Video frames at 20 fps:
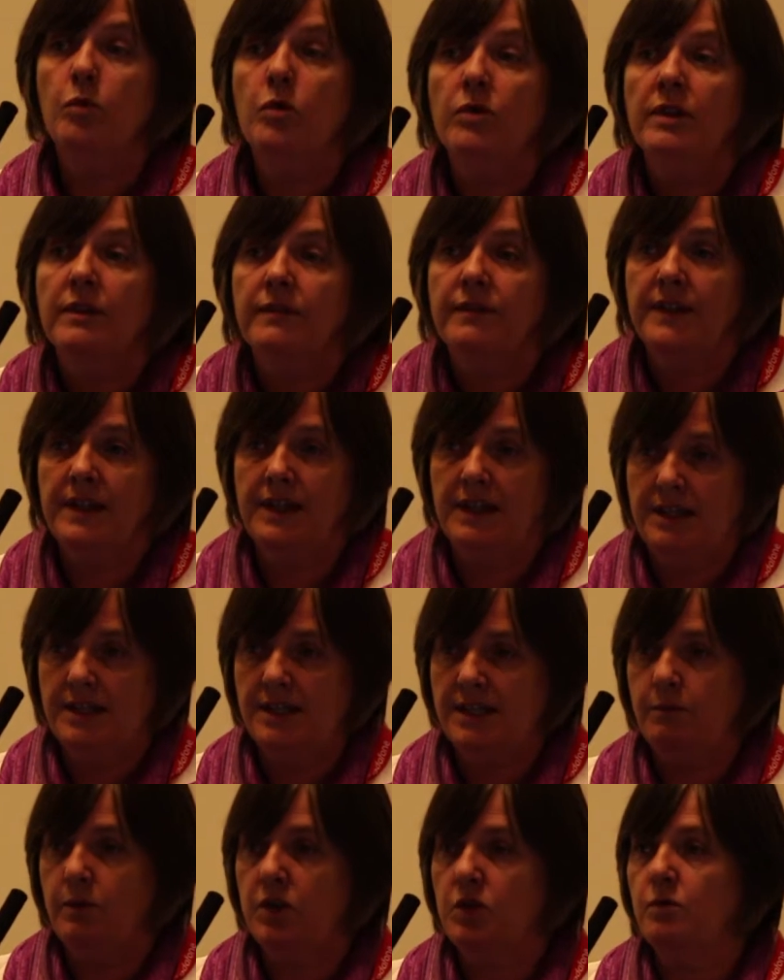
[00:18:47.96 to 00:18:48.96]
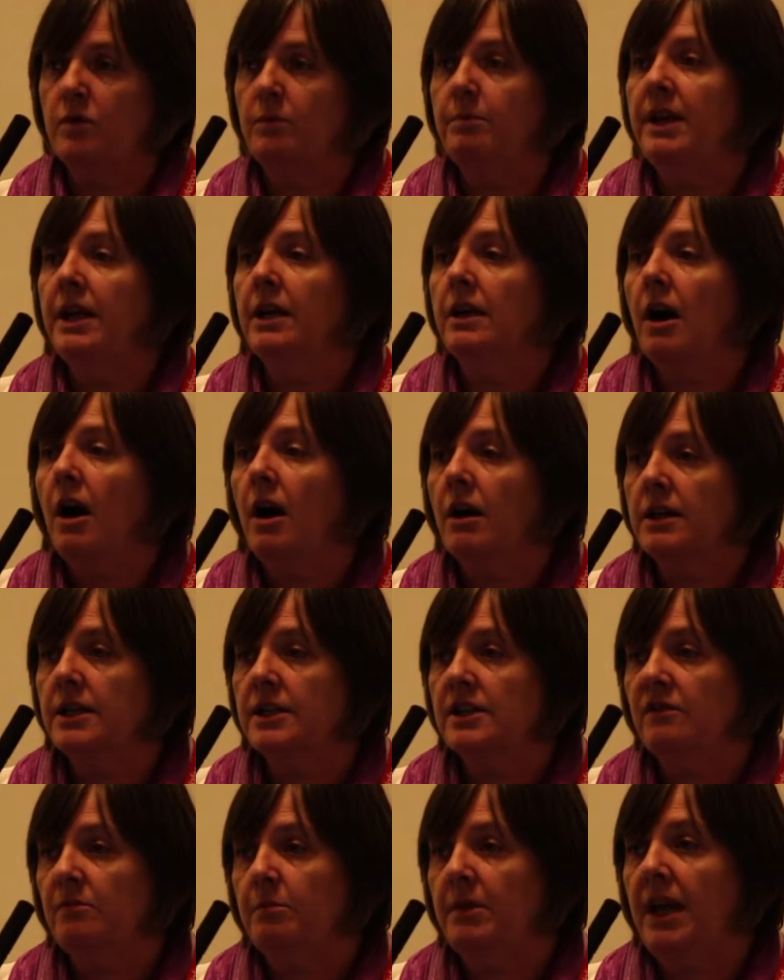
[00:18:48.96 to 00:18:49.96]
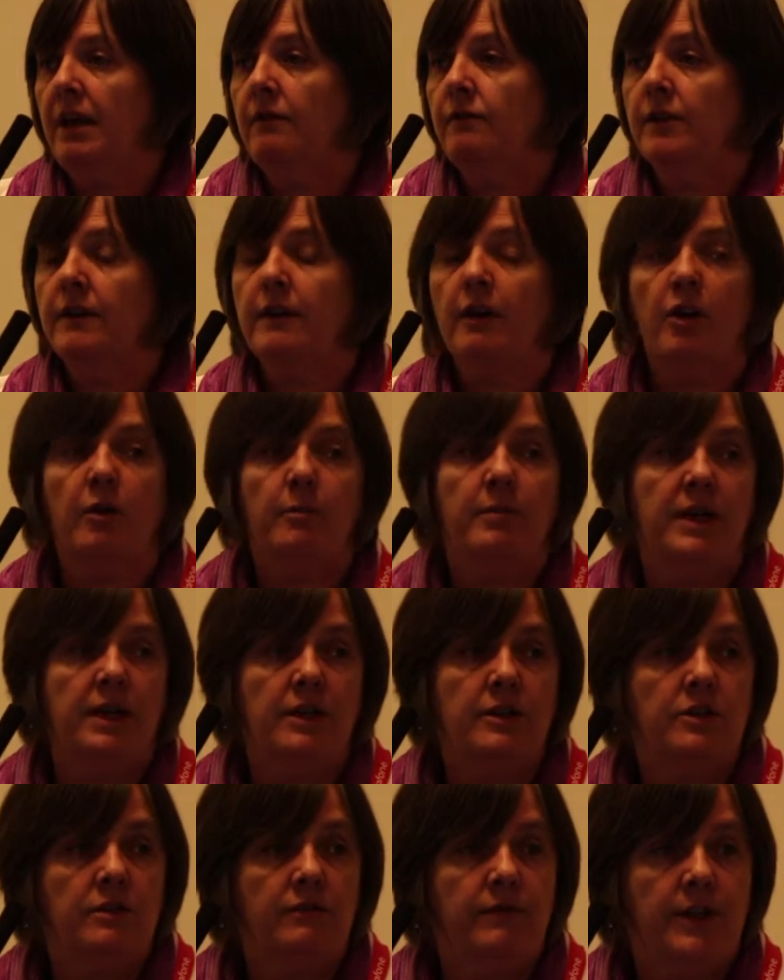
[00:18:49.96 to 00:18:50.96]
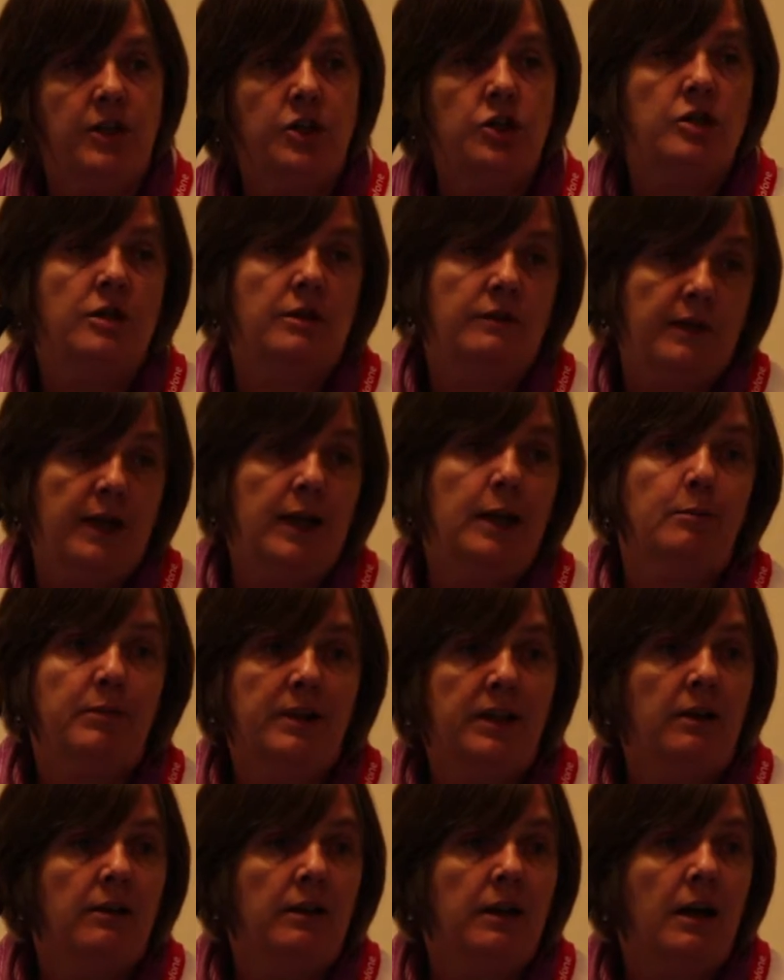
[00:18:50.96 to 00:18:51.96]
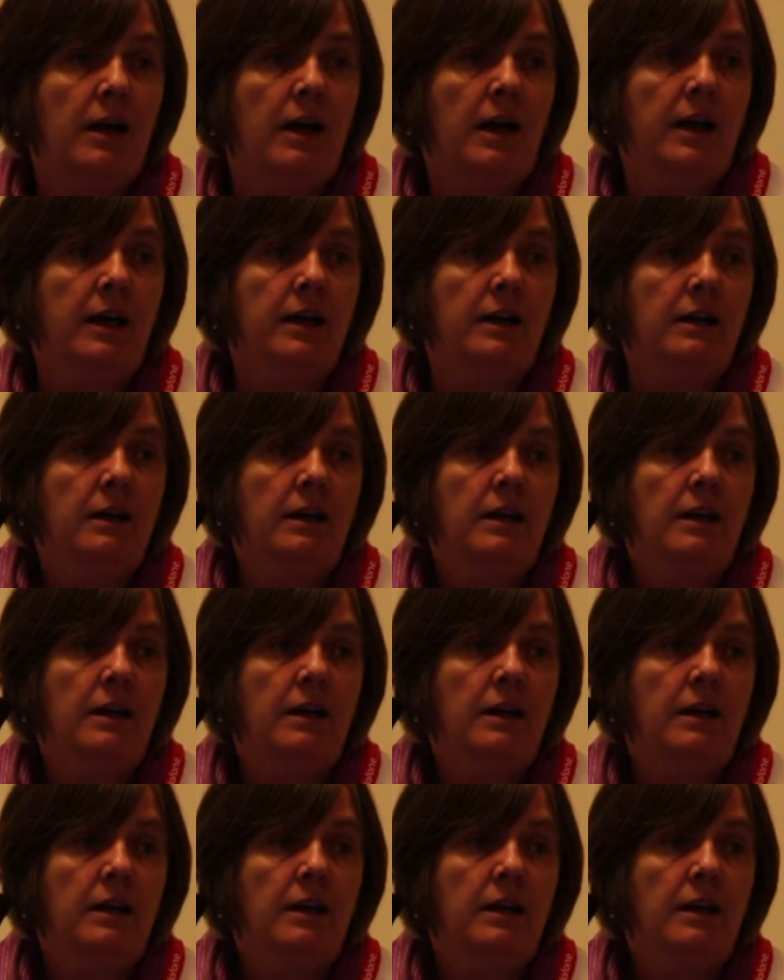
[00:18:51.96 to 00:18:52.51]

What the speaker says: one of these, which would be a cognitive behaviour therapy intervention available online.